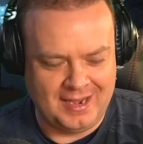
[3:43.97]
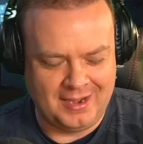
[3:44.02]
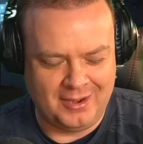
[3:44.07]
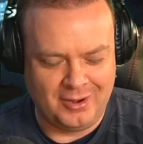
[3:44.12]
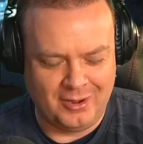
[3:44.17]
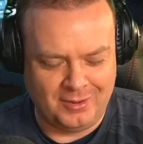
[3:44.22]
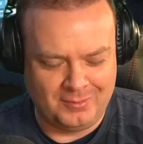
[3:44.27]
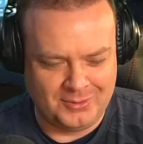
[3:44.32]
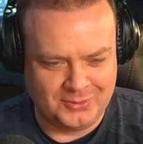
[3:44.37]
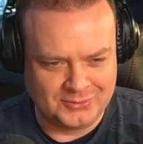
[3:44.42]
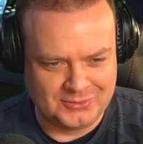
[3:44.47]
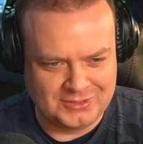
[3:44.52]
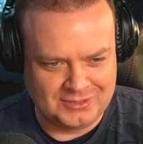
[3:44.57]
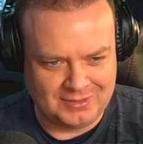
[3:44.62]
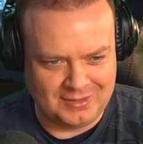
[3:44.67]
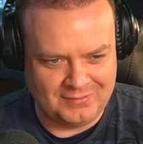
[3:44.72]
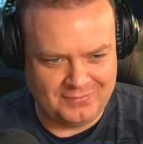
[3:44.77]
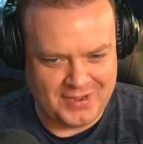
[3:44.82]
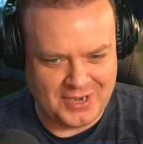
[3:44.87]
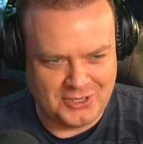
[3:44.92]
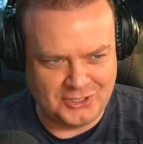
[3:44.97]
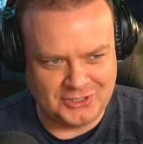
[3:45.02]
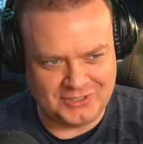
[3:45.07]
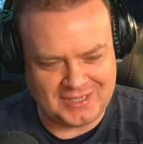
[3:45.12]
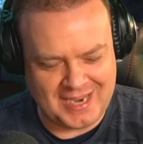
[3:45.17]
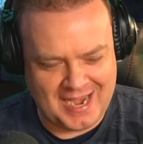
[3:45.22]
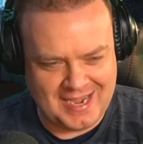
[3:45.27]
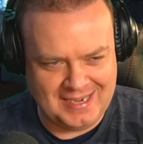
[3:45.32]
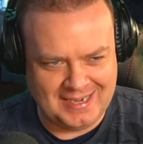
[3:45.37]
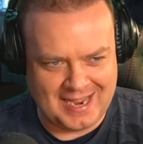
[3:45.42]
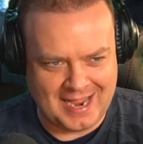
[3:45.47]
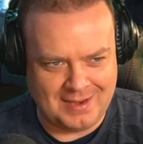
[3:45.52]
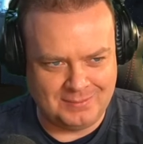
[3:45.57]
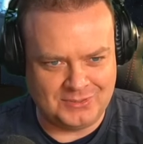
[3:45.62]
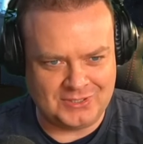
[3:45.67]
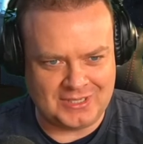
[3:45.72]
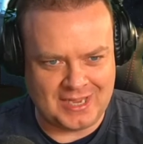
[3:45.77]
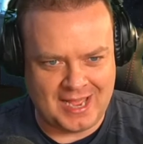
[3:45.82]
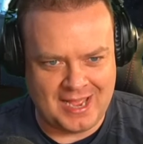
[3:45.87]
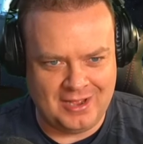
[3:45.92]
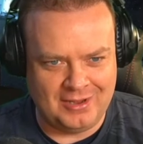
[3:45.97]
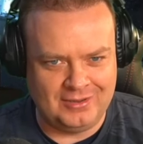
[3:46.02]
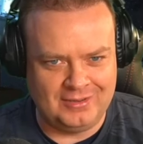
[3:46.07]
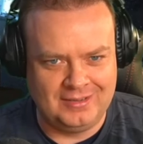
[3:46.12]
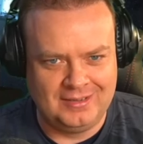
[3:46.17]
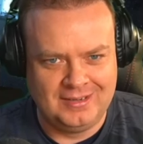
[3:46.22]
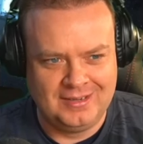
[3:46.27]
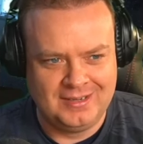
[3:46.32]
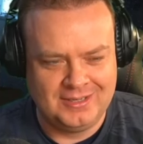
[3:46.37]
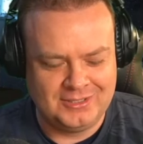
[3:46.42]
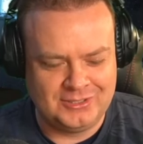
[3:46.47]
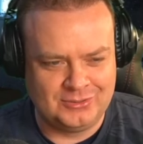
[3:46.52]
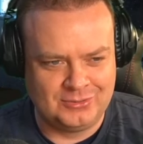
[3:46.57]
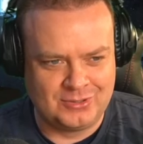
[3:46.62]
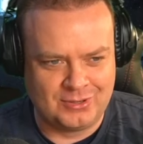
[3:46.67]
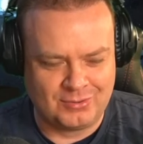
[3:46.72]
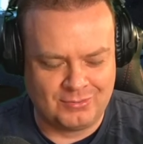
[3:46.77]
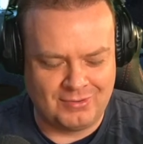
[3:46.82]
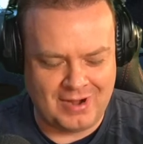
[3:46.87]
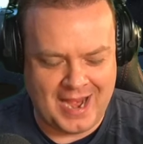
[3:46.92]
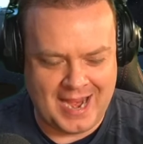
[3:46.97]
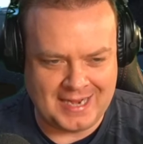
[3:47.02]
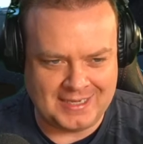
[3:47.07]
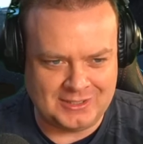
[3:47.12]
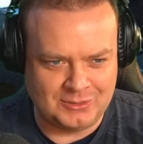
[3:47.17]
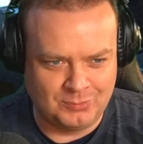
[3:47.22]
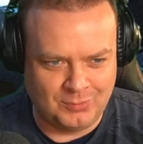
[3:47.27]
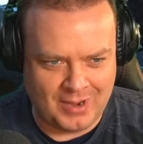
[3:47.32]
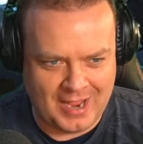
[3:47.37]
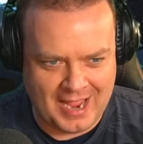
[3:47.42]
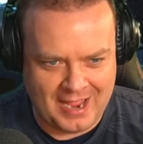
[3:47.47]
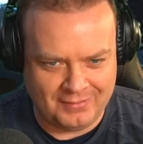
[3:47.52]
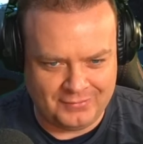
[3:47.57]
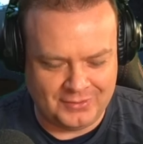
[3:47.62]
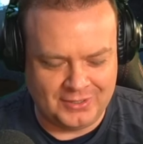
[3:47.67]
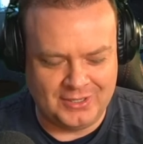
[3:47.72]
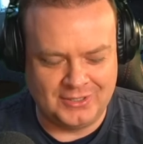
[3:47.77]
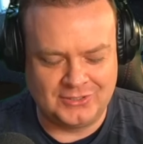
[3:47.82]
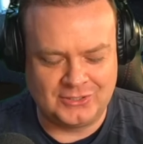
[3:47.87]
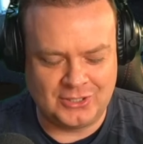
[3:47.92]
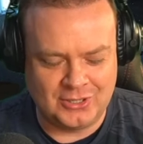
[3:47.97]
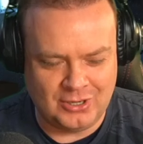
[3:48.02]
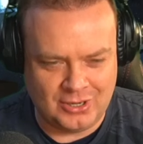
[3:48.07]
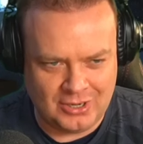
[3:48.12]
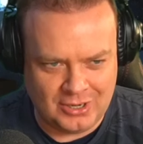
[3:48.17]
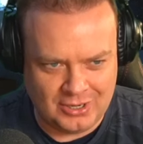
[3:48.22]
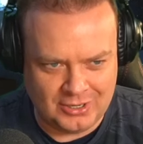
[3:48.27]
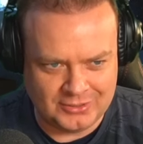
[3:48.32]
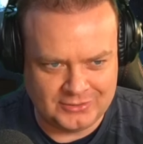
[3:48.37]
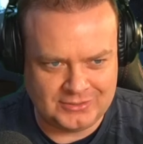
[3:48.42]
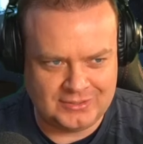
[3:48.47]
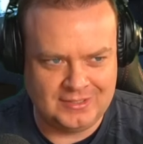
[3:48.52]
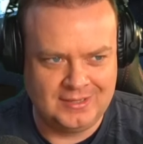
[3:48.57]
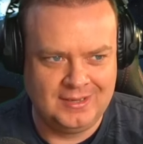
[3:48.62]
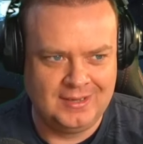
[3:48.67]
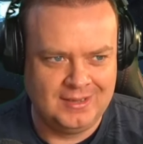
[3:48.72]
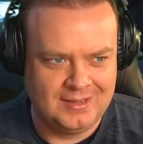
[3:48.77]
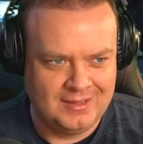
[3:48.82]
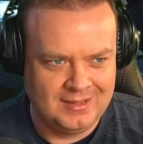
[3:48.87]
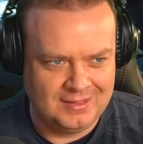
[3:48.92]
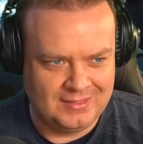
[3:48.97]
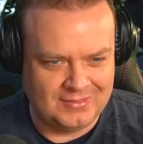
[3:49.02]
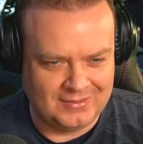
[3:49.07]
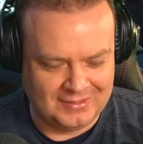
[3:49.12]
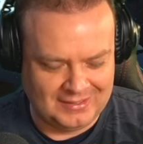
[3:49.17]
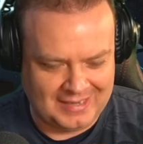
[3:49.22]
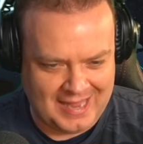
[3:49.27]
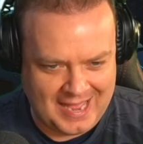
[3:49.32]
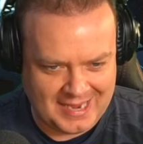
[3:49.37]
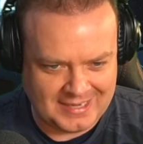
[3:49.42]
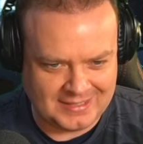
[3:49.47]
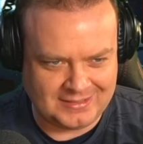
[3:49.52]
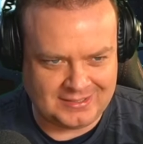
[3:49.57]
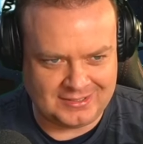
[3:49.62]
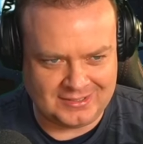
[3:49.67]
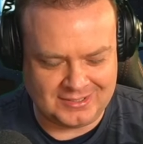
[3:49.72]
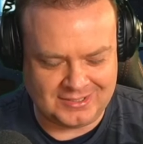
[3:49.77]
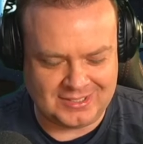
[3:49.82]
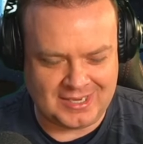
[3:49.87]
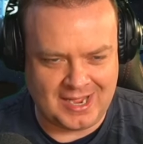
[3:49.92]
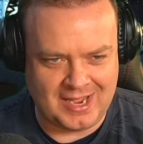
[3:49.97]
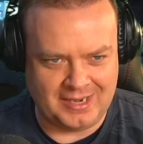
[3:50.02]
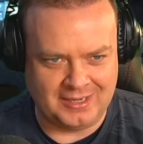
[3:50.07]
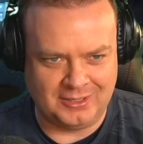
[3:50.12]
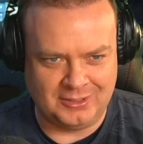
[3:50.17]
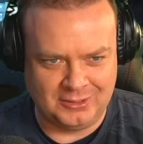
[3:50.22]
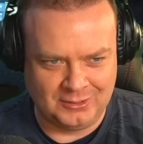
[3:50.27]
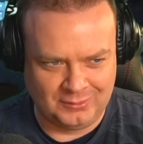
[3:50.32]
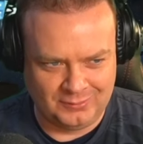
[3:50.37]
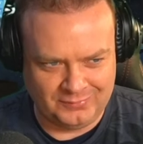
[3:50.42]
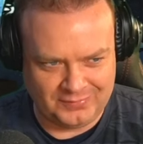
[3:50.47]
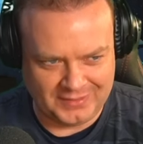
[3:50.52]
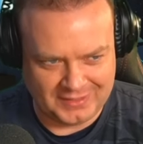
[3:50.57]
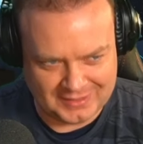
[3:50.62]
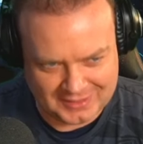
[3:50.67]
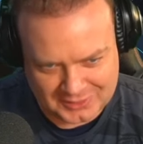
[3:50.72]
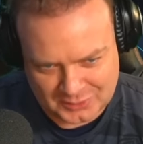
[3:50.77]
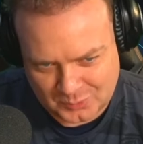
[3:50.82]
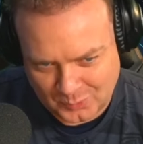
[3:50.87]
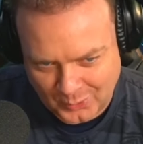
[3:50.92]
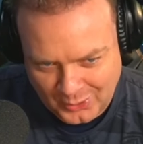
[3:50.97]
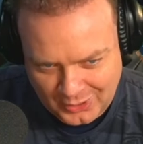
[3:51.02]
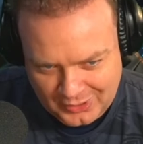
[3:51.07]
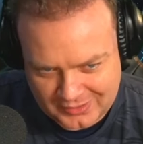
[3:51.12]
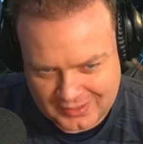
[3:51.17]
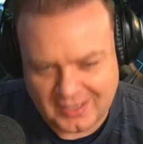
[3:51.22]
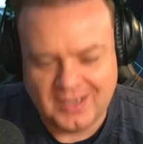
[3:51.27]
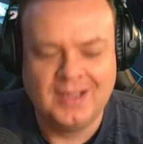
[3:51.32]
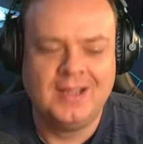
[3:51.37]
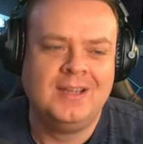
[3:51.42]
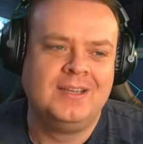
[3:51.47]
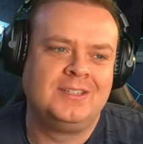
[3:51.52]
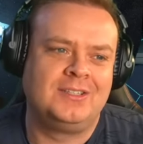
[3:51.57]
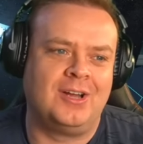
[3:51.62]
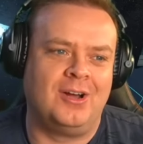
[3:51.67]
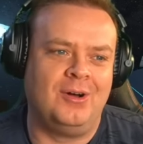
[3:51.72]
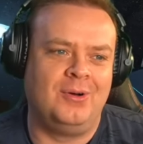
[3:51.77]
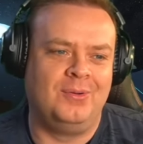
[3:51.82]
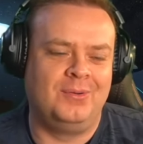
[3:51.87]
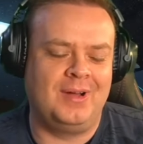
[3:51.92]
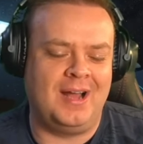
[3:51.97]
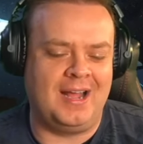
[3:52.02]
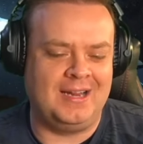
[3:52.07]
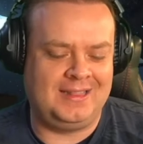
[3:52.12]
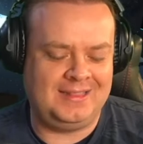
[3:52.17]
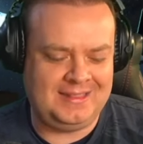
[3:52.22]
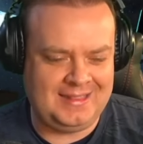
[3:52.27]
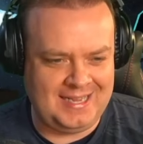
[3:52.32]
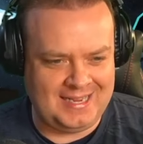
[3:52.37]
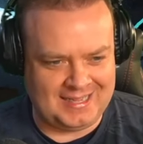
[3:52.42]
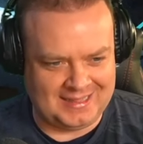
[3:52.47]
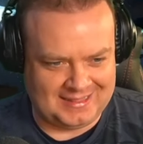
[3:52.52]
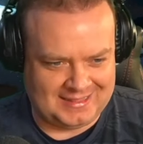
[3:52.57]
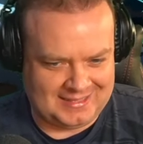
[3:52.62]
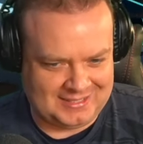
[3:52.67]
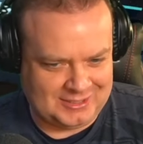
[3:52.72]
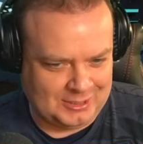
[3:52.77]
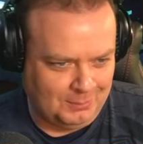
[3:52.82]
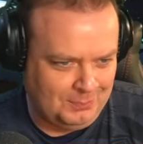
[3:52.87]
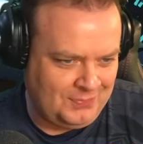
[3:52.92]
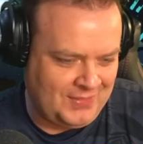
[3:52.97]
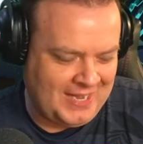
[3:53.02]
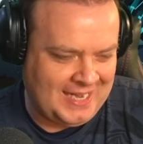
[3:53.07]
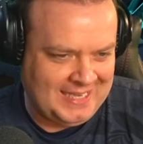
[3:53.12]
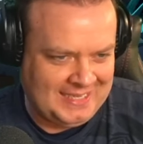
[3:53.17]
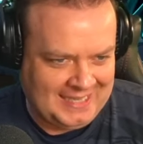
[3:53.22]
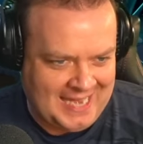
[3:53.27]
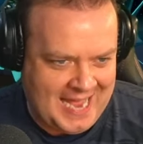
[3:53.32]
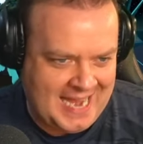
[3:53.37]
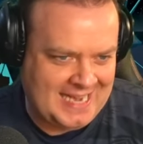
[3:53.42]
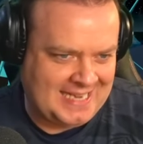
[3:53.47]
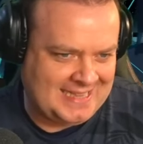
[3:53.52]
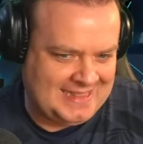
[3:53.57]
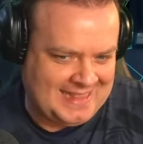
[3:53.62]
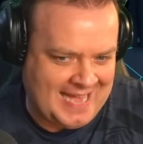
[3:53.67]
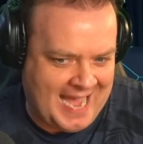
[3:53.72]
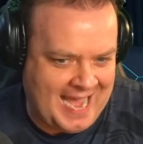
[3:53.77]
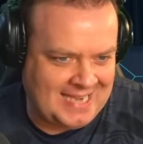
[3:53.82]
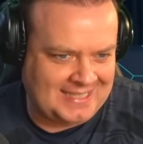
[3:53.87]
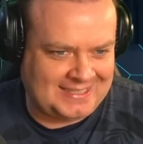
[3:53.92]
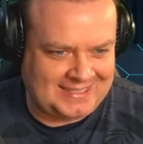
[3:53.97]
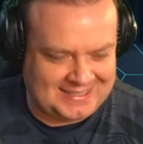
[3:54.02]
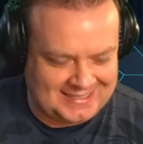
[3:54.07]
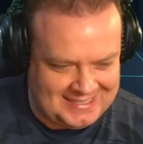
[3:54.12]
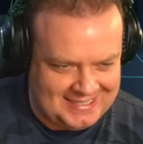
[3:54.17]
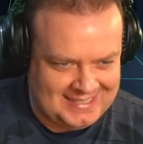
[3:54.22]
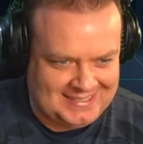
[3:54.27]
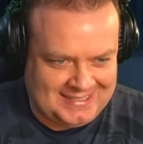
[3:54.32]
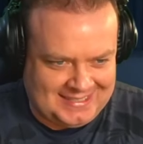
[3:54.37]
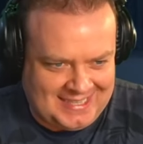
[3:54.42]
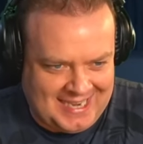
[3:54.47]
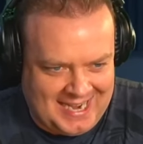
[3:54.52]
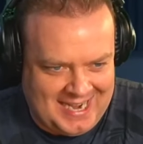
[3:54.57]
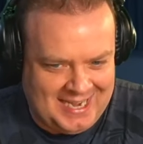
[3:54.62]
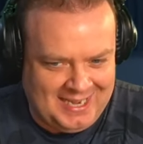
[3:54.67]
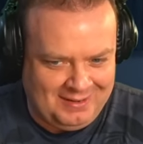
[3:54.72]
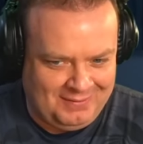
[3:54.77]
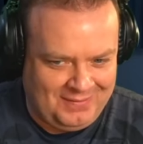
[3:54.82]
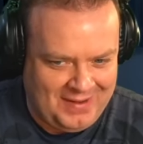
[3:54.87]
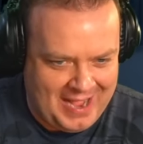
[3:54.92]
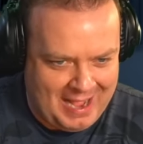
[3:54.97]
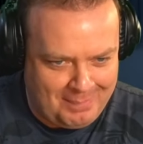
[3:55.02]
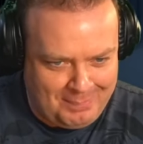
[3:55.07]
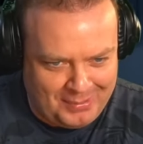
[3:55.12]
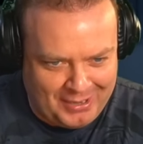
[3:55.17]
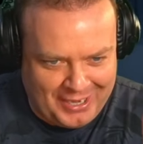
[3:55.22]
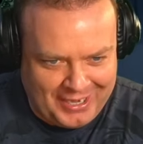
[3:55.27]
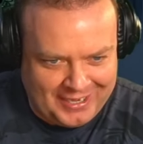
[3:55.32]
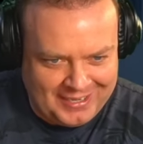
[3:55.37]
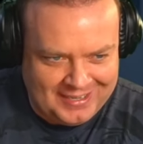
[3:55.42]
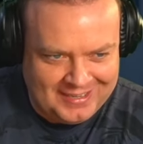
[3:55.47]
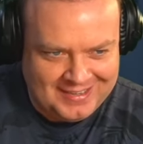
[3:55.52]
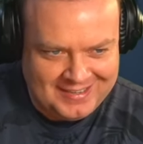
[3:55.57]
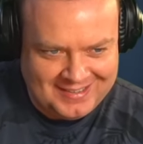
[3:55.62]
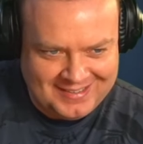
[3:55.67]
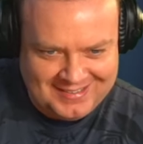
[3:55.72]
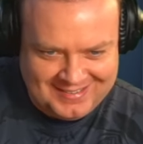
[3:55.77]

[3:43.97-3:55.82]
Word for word: in an almost avengers endgame style to correct whatever has caused the lights to start engulfing this world. So I think something like that is kind of happening